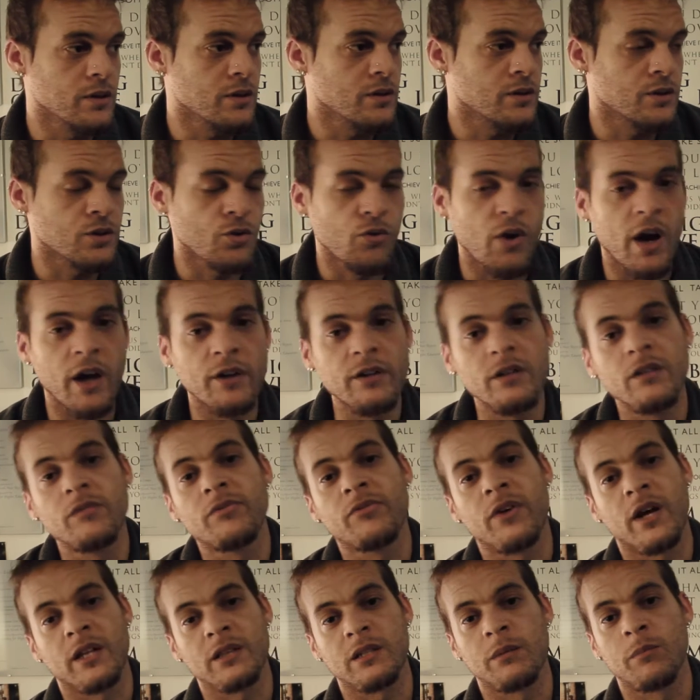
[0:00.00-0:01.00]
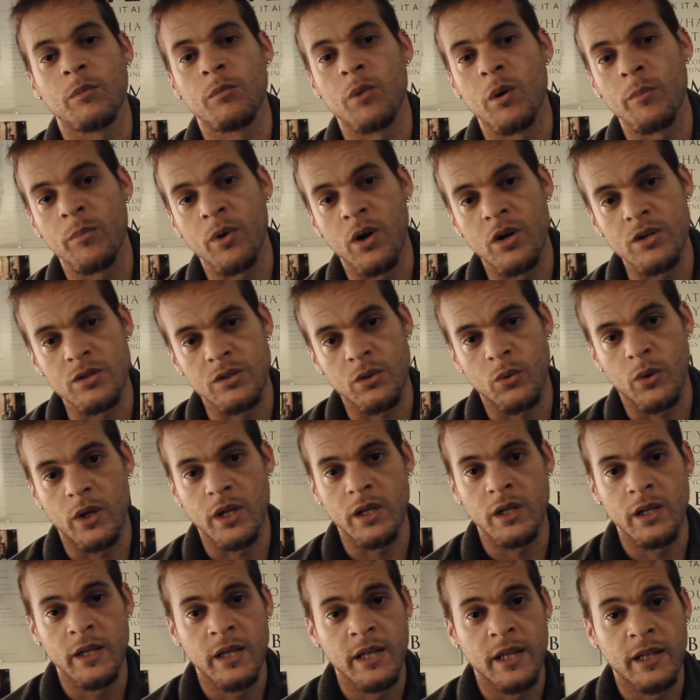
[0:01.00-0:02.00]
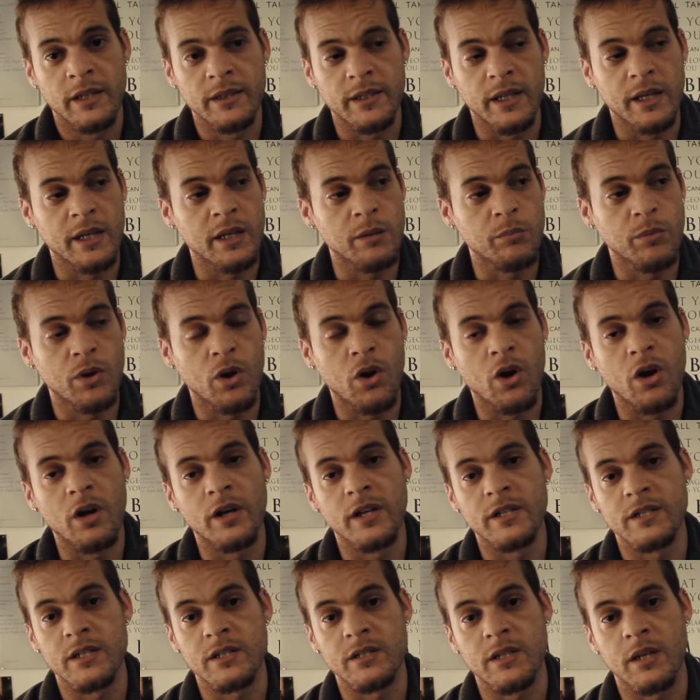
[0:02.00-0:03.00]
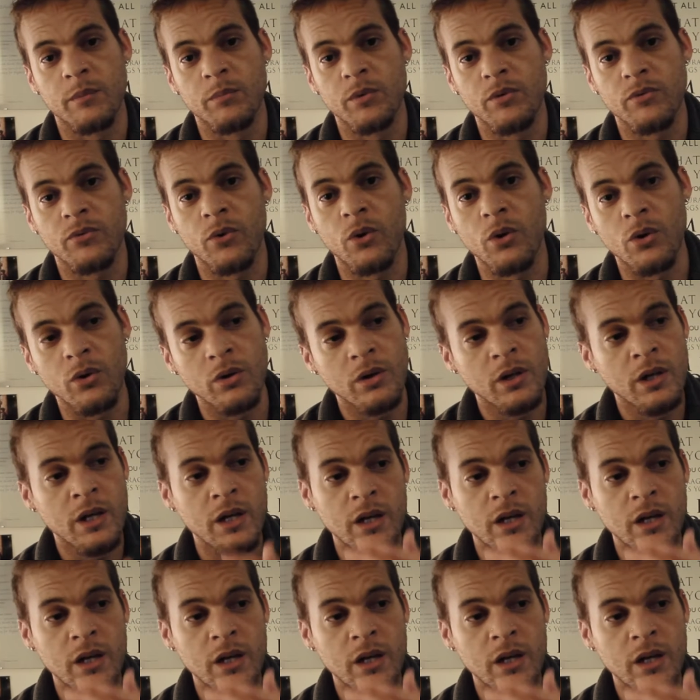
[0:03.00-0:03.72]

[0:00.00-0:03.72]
Surrounding the fact that my mom passed away, that hit me hard, as I said before.